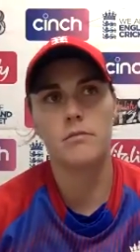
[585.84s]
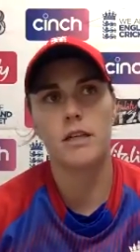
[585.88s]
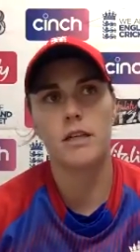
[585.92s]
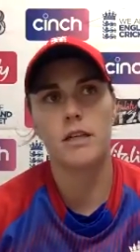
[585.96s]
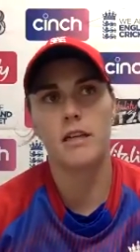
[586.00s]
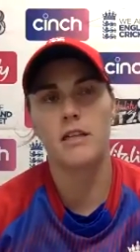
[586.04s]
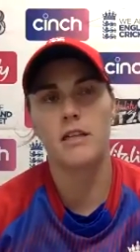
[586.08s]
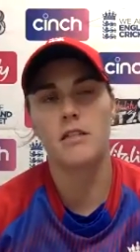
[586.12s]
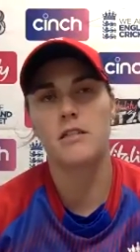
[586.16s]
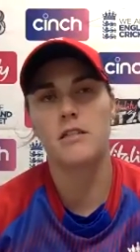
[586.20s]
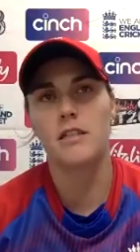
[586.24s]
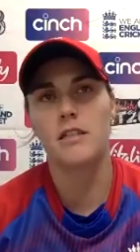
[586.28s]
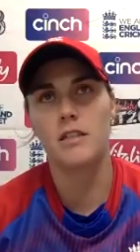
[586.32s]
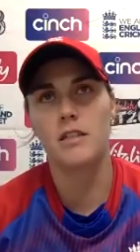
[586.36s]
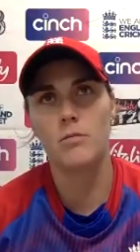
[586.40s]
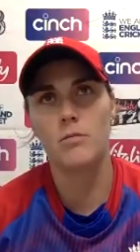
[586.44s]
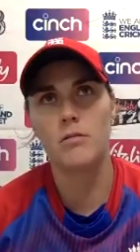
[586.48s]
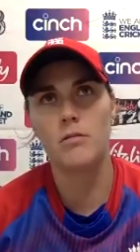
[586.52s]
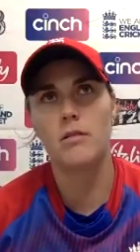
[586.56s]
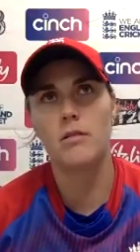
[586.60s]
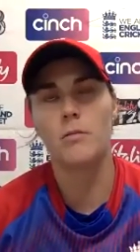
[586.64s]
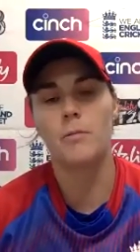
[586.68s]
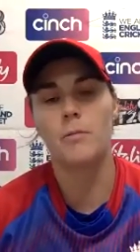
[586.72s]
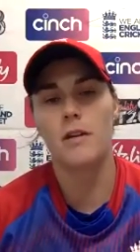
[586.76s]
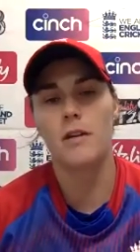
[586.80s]
guess, deal
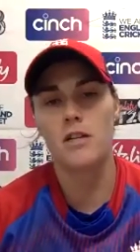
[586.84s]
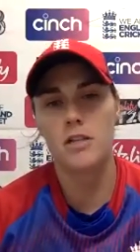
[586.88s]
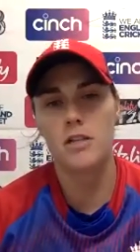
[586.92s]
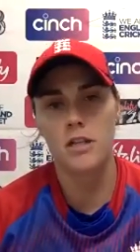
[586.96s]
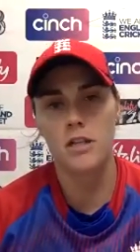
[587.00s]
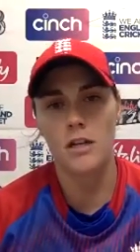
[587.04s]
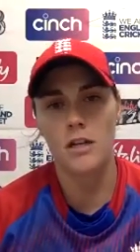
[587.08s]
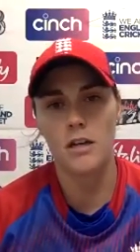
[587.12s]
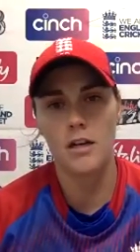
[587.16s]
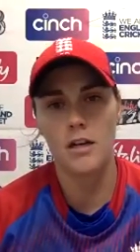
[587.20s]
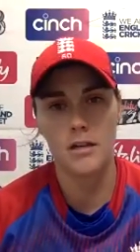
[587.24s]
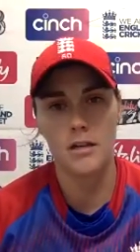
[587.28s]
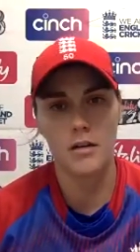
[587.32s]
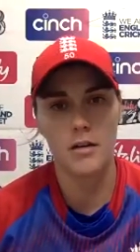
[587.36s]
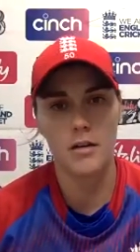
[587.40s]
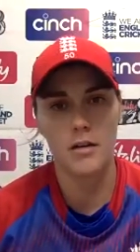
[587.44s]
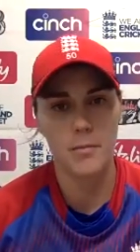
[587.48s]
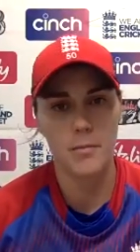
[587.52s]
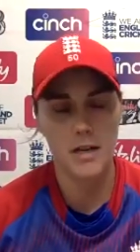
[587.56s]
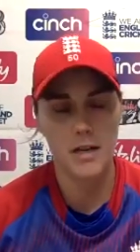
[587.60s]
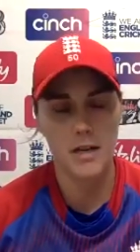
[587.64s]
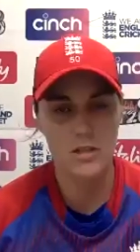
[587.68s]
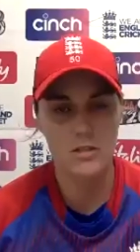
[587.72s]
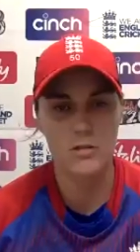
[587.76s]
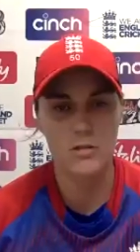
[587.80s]
with the pressure and
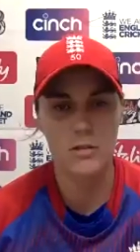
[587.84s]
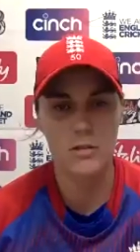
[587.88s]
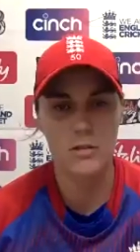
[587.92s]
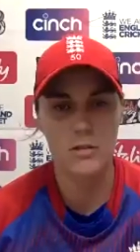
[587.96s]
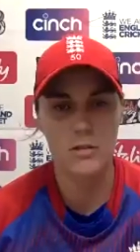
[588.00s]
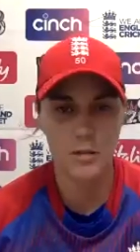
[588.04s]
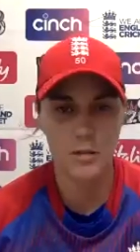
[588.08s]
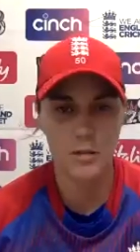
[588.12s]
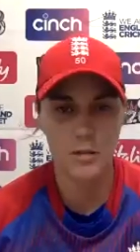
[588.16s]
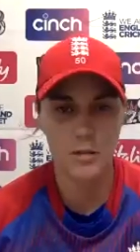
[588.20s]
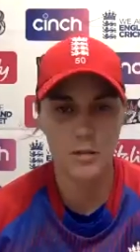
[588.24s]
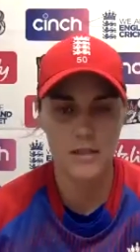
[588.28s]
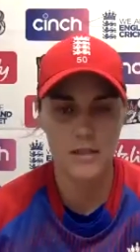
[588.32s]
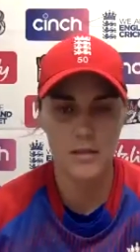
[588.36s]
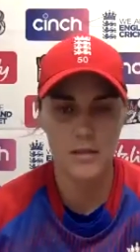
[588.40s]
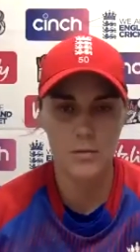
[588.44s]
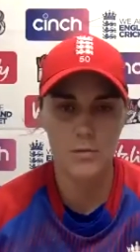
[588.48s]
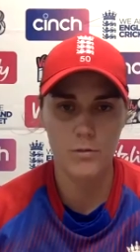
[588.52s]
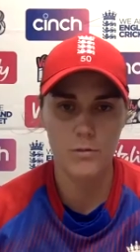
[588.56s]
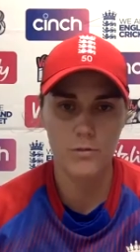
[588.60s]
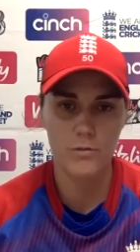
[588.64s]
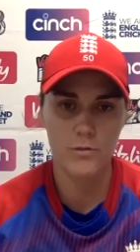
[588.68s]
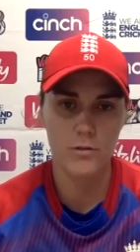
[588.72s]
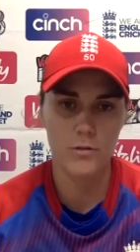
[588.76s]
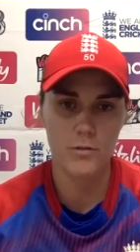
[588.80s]
make sure that we can still
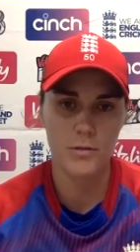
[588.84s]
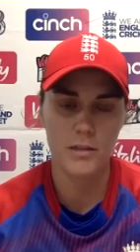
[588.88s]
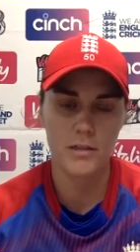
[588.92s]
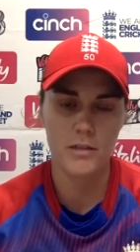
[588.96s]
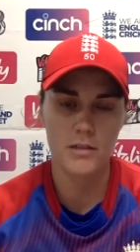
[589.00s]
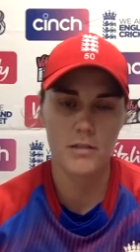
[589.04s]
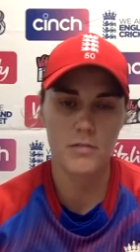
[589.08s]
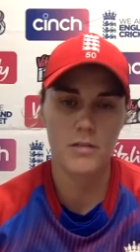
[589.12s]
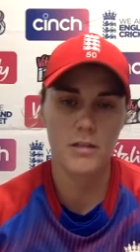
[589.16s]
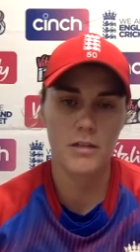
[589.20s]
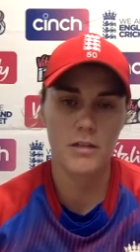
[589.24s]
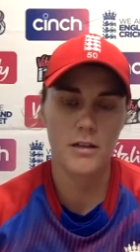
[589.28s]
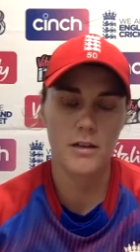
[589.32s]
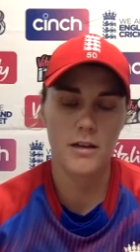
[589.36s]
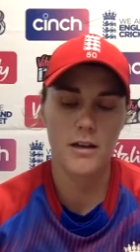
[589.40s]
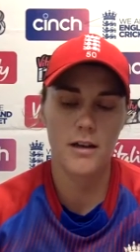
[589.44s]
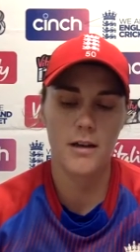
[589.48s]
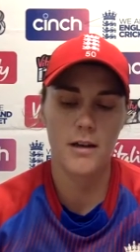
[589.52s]
perform under it.